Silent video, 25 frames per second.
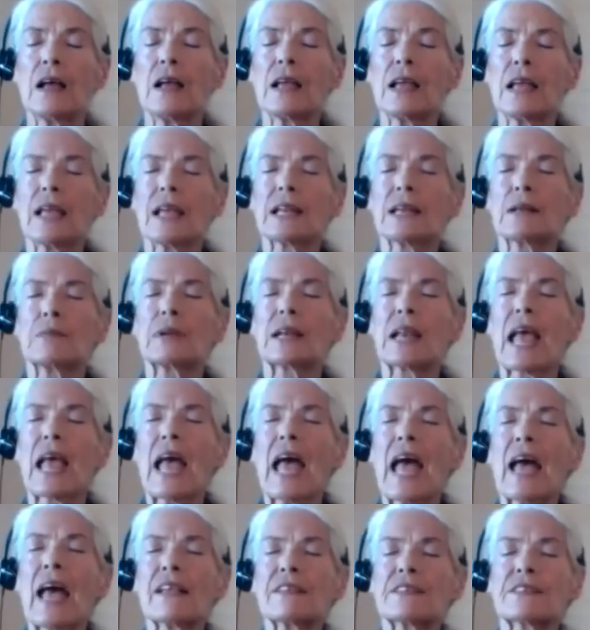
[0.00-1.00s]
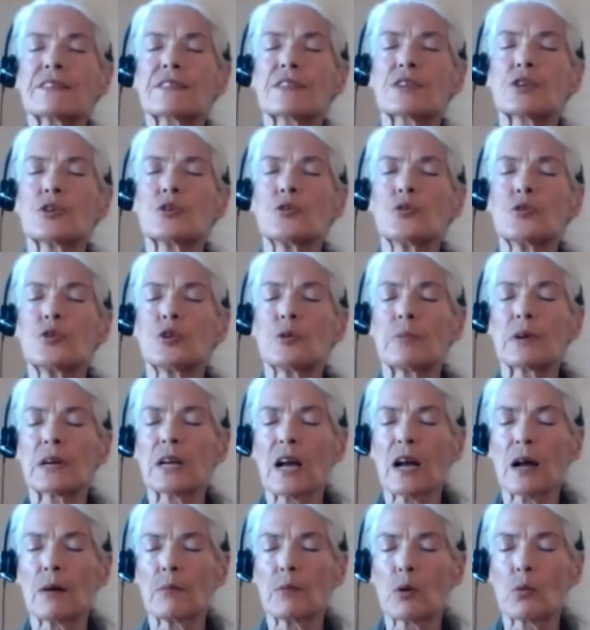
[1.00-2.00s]
And I'm going to ask you to
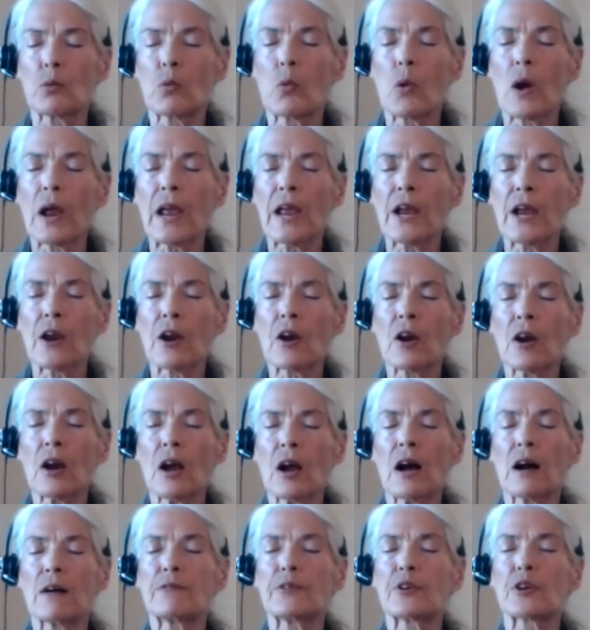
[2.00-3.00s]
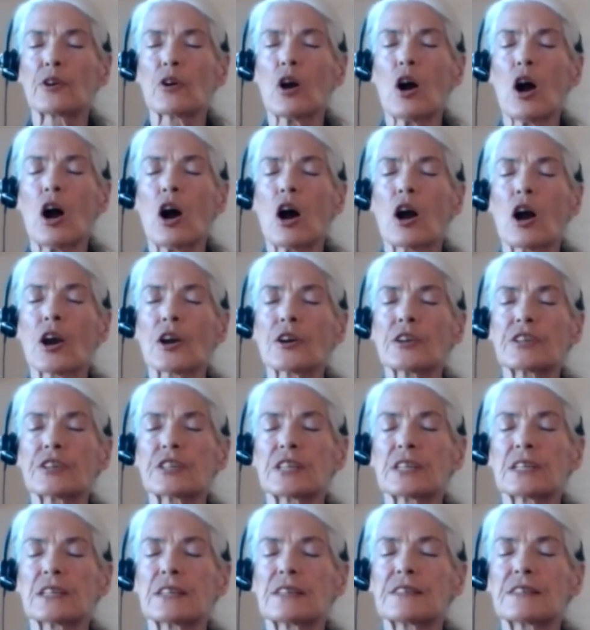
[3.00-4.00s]
become aware of your heart
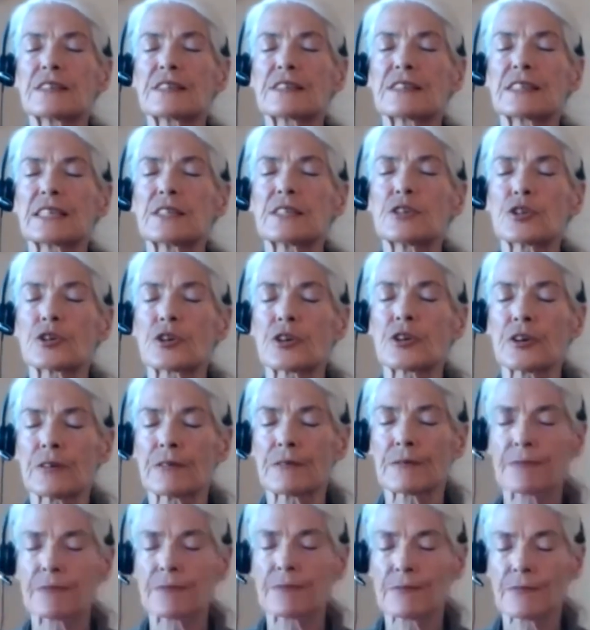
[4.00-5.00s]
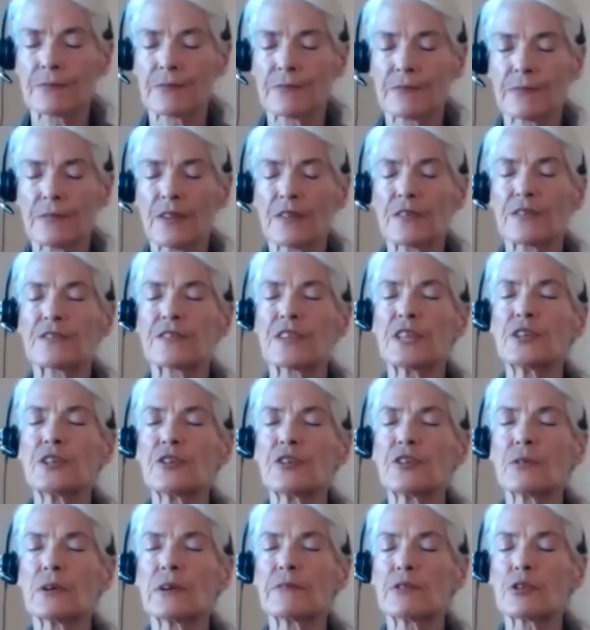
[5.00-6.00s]
center,
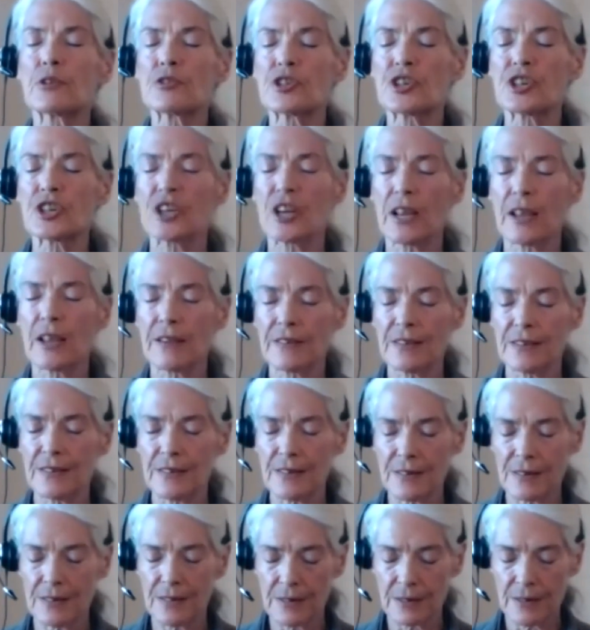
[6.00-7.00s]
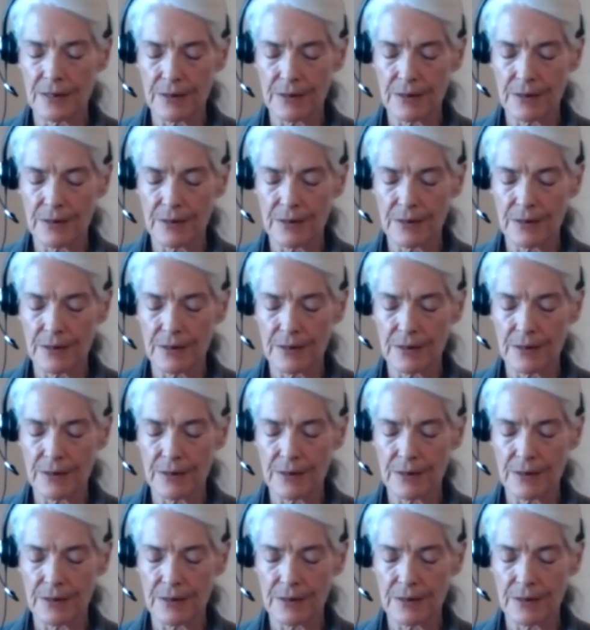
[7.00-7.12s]
center of your chest.